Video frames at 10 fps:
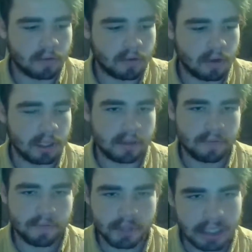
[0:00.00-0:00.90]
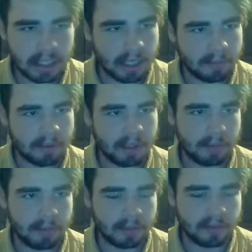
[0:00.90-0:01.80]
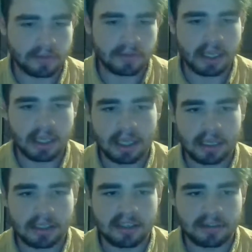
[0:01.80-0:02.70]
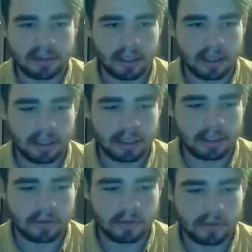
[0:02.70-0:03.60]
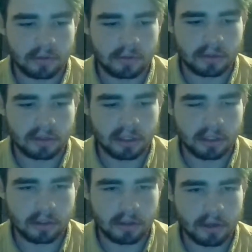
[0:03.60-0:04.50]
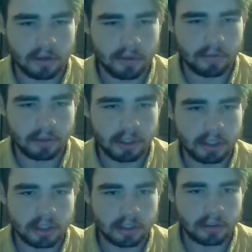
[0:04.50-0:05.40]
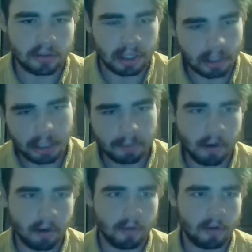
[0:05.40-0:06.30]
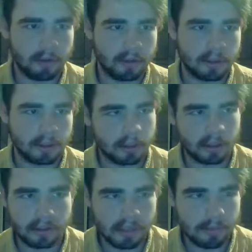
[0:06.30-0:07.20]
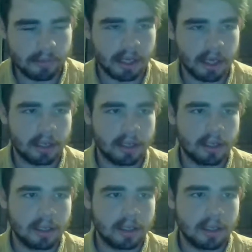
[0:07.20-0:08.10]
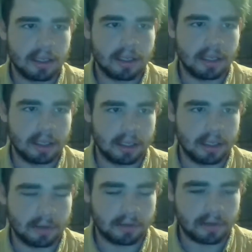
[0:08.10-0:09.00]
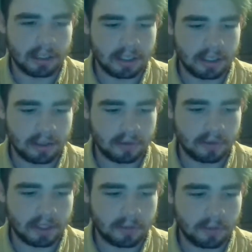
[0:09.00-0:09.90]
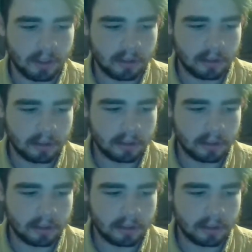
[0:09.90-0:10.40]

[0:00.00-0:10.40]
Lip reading: all right, the first thing that got me thinking about this is I had this, I guess this, you'd call it a revelation or like a light bulb moment or deep thought. And I was thinking, I was like, well,